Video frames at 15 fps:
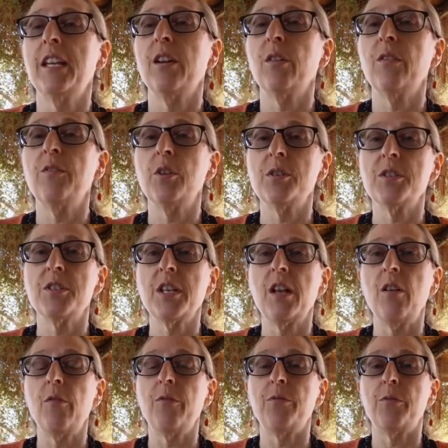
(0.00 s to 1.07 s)
care of
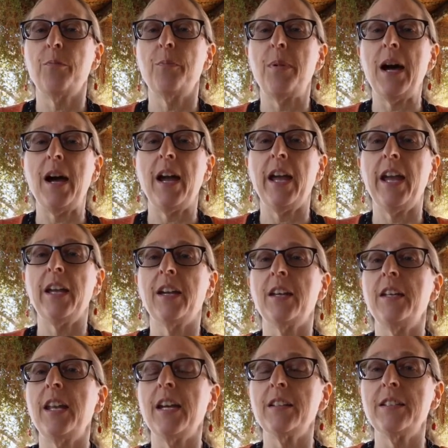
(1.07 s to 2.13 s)
yourself by
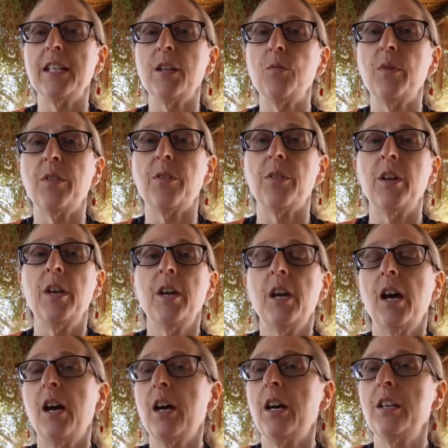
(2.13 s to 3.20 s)
connecting with
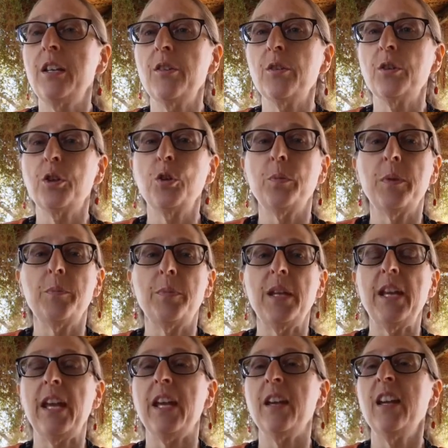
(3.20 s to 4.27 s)
another human
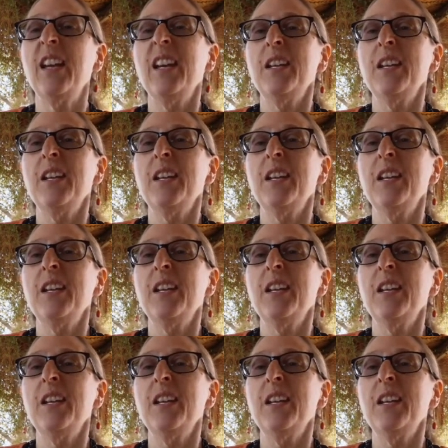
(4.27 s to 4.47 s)
being.